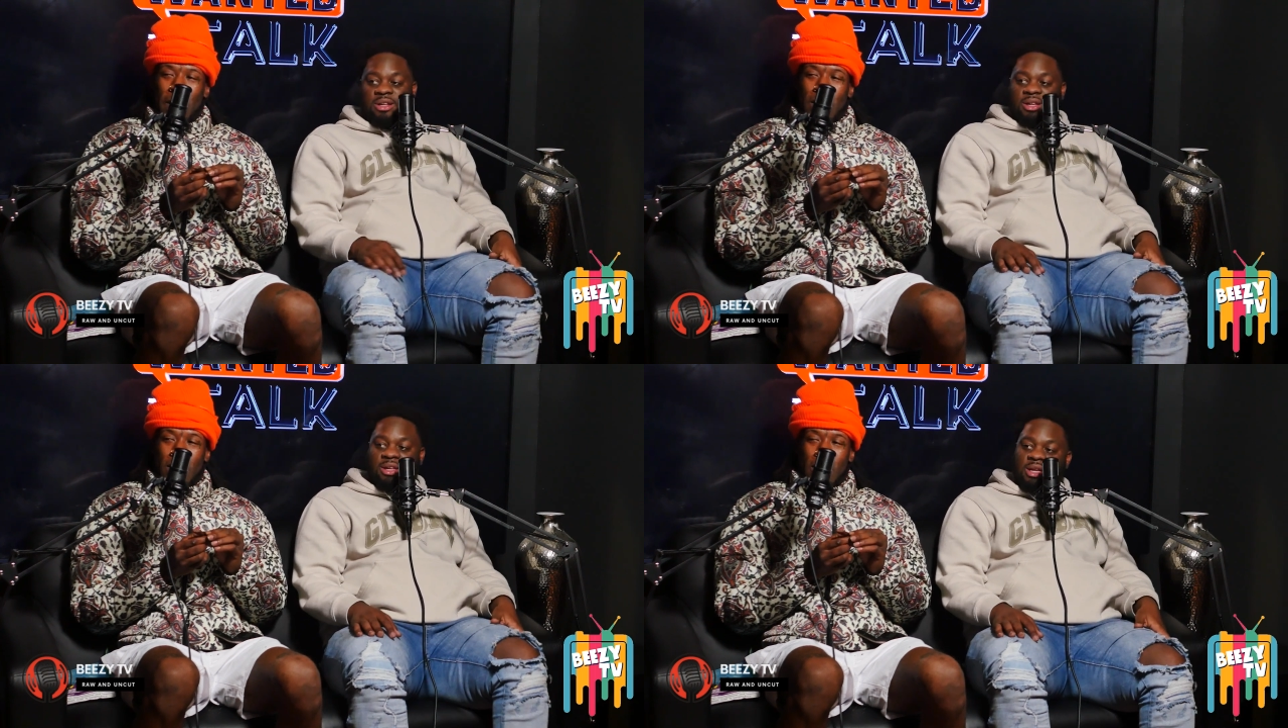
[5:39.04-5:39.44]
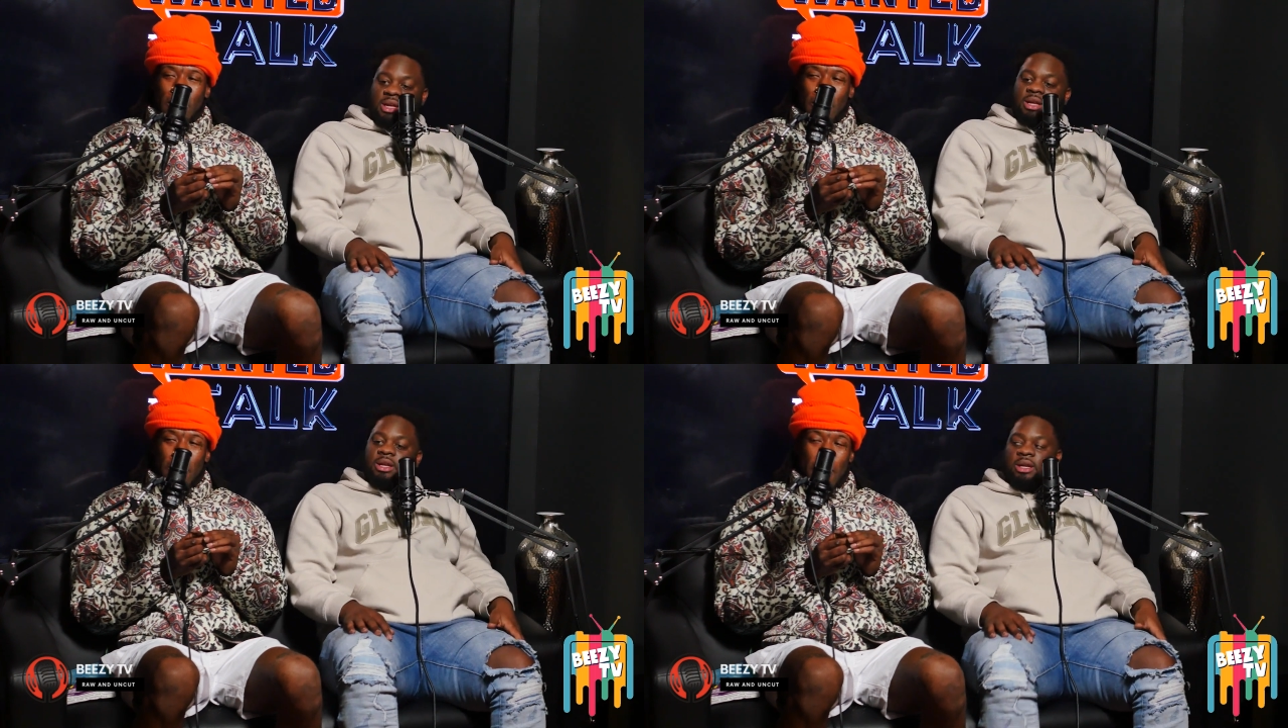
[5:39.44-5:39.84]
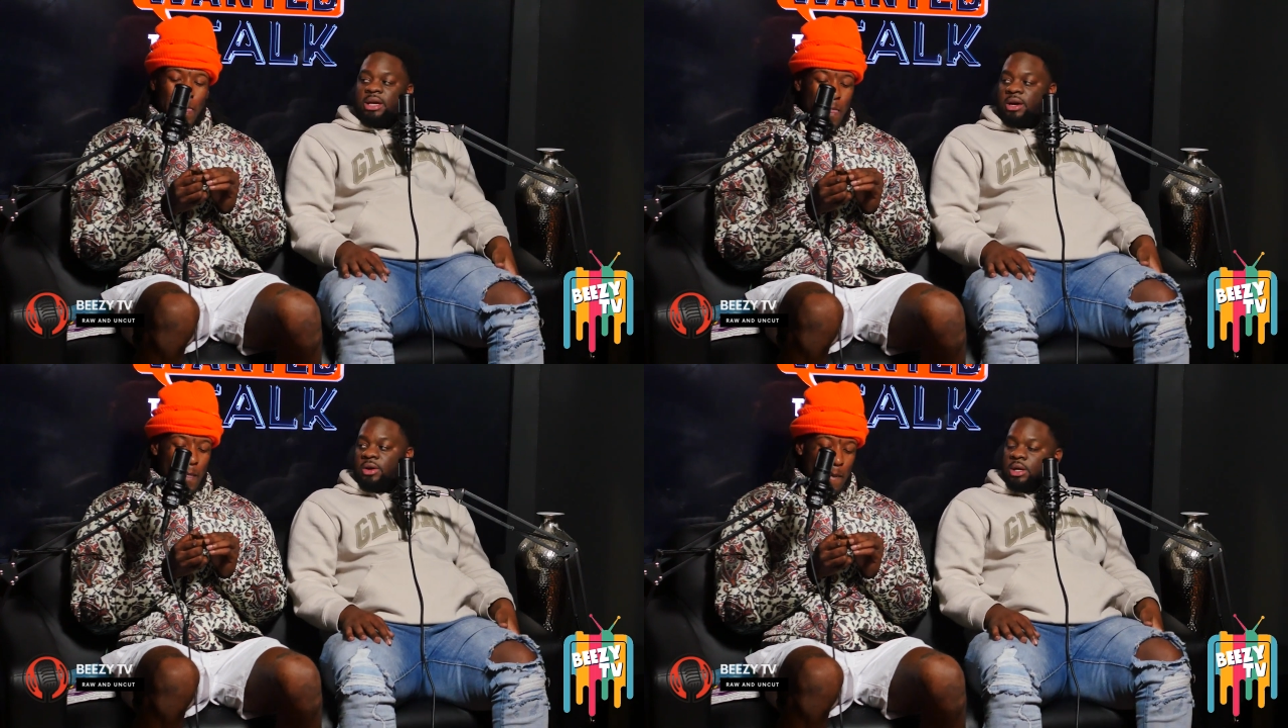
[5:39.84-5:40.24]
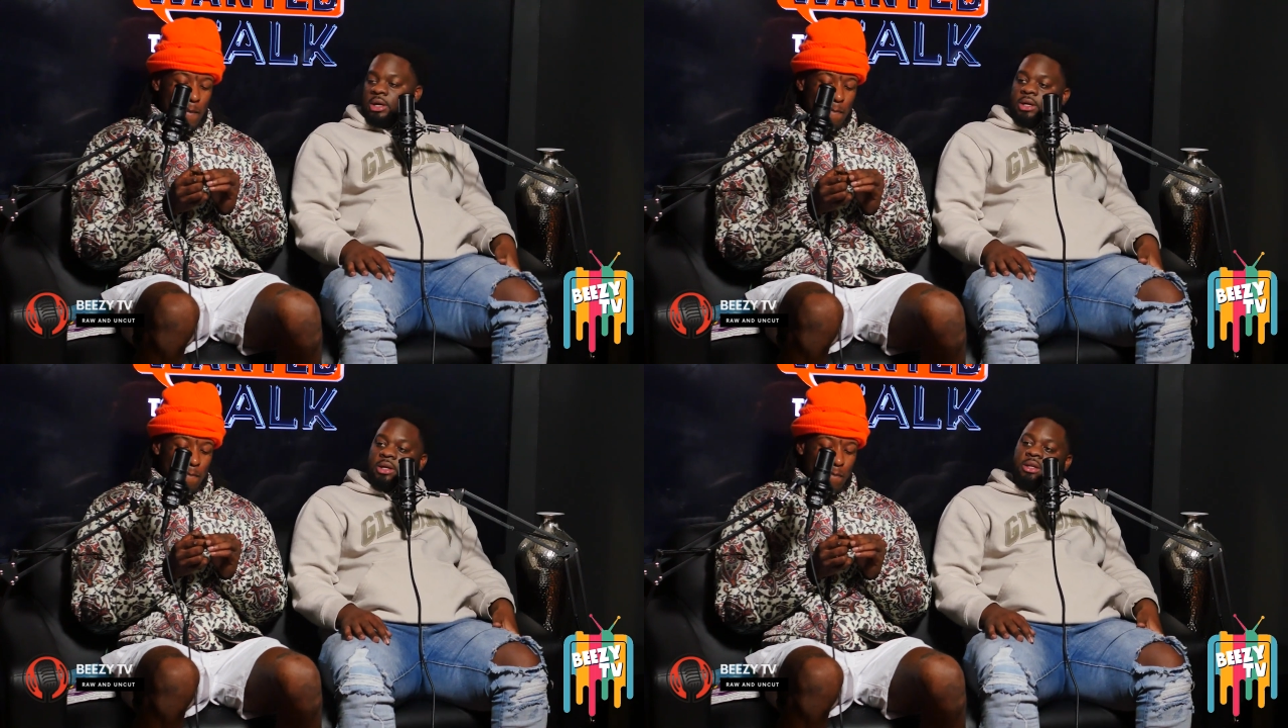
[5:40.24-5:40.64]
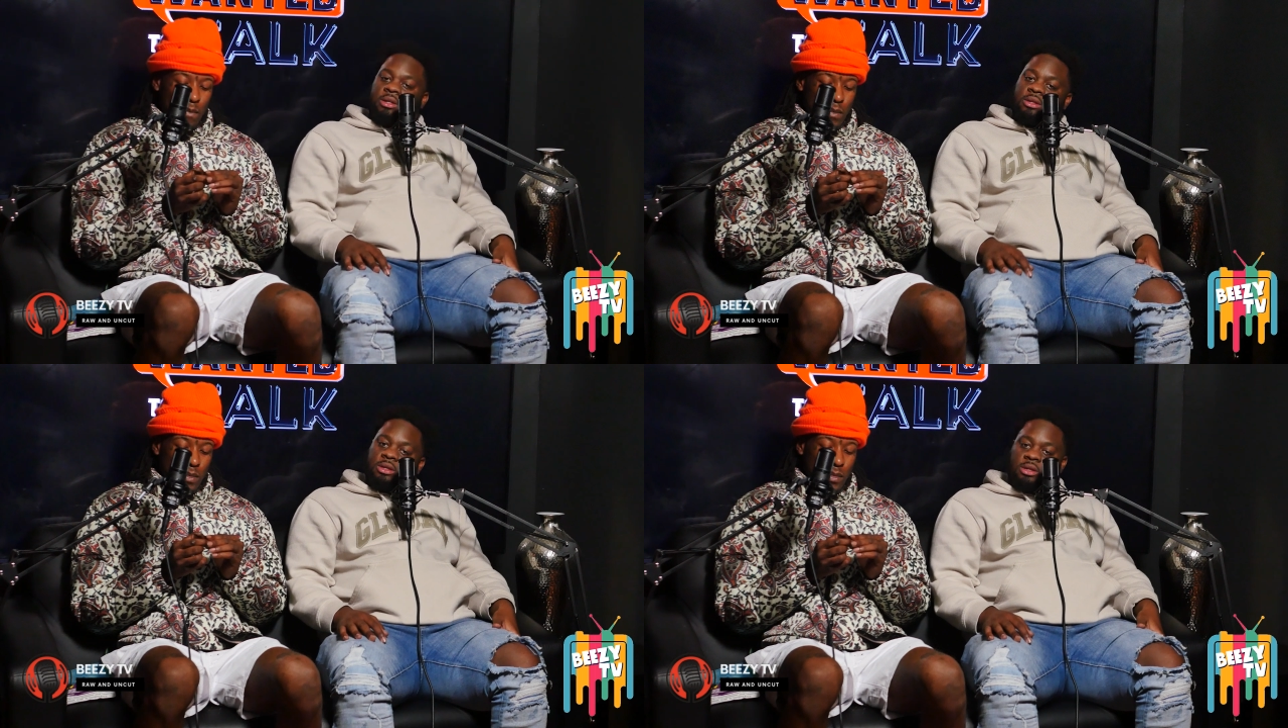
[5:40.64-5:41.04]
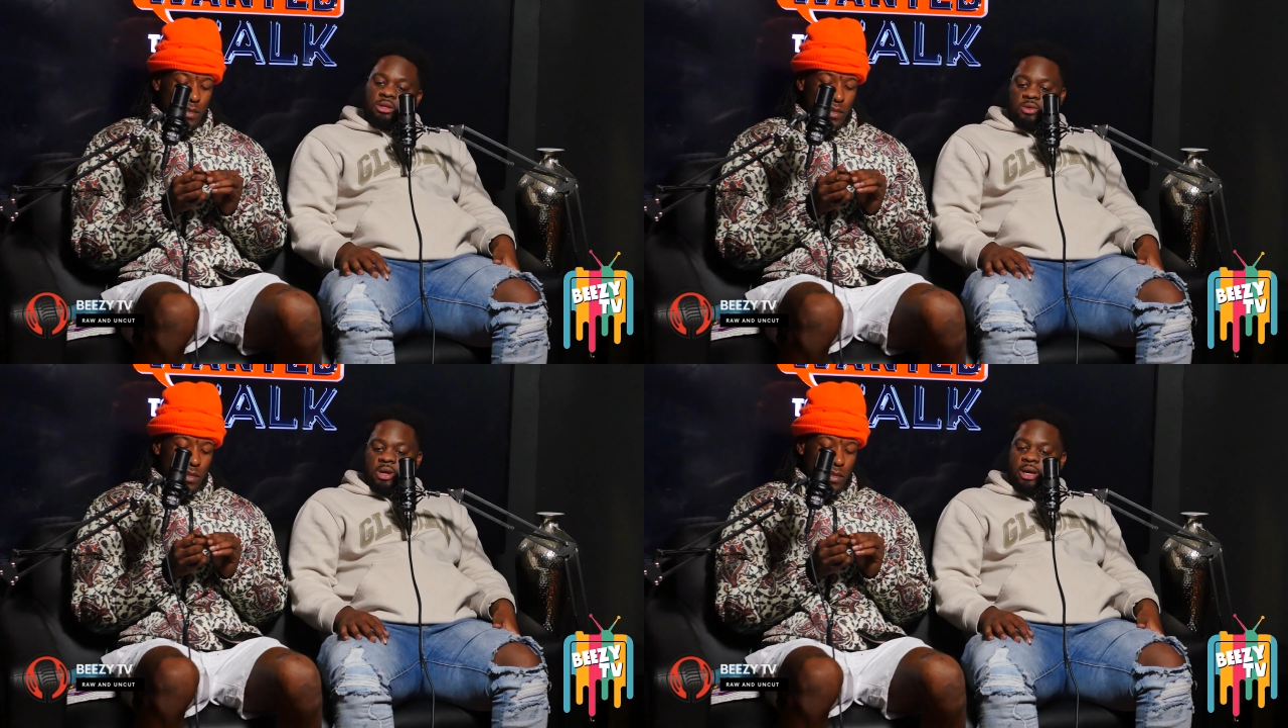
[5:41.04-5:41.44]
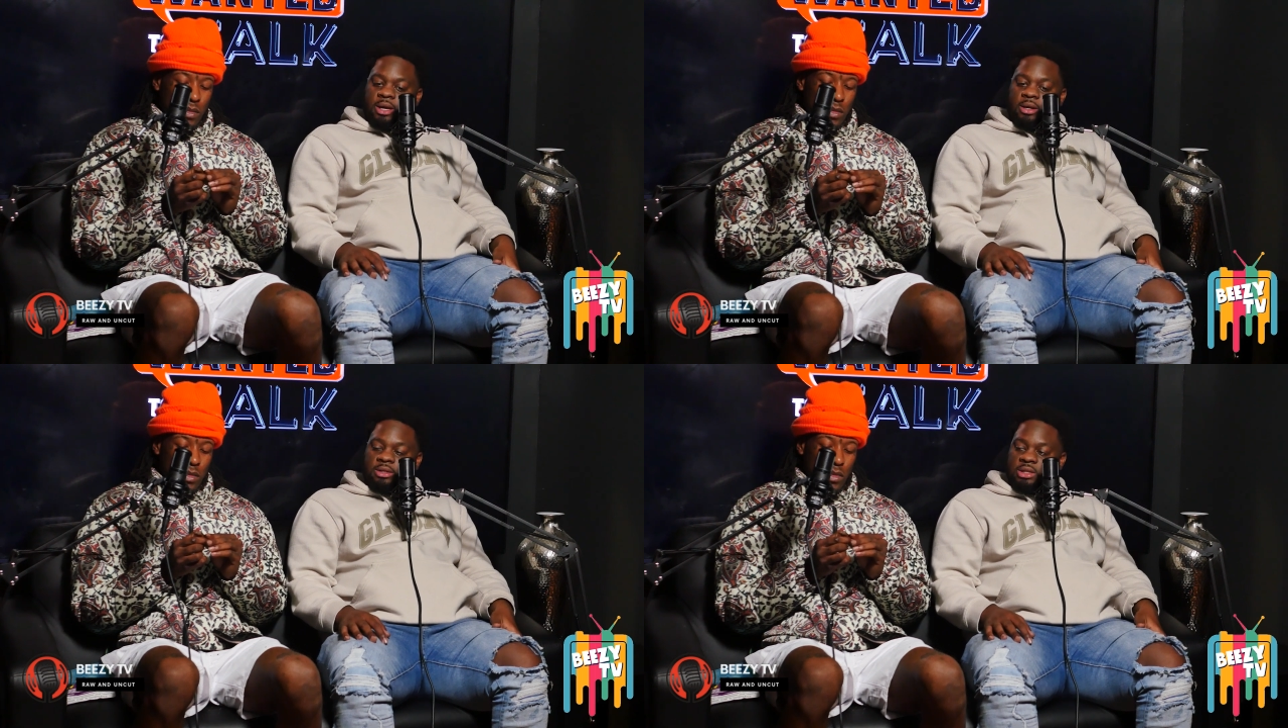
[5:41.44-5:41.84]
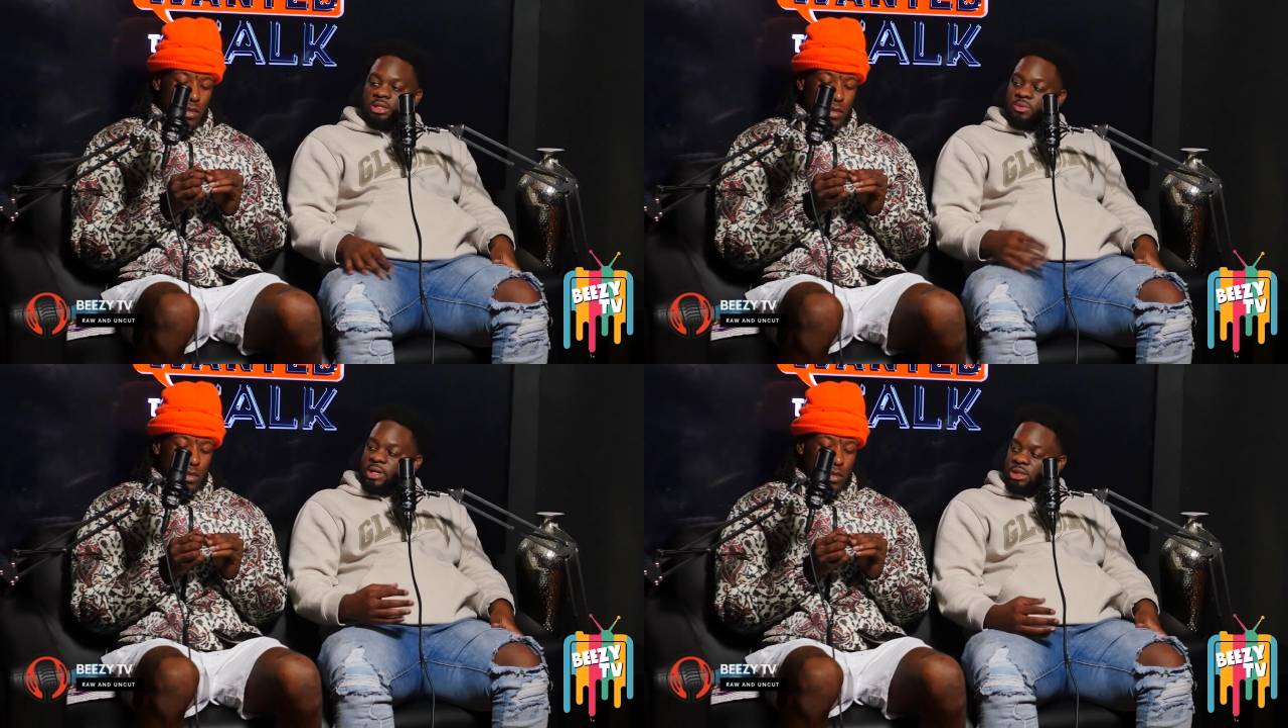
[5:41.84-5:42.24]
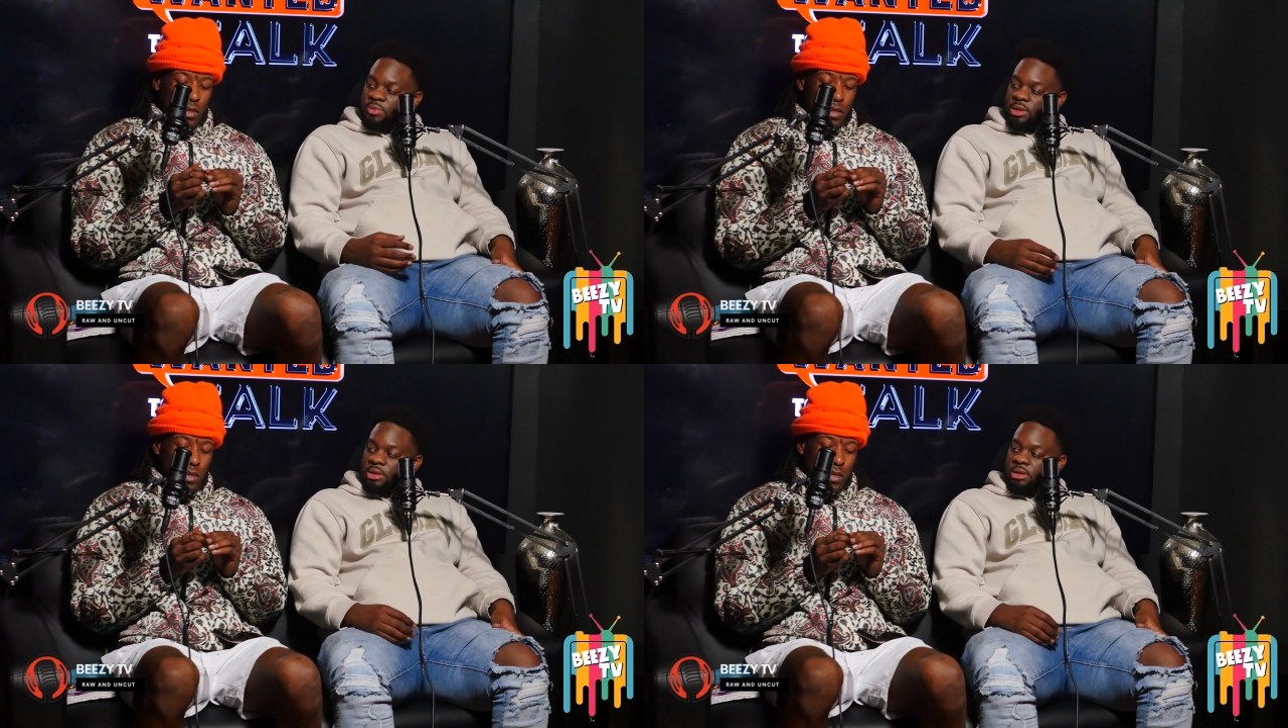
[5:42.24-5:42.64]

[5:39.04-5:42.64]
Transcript: what I'm saying. Now, uh, you had a situation with the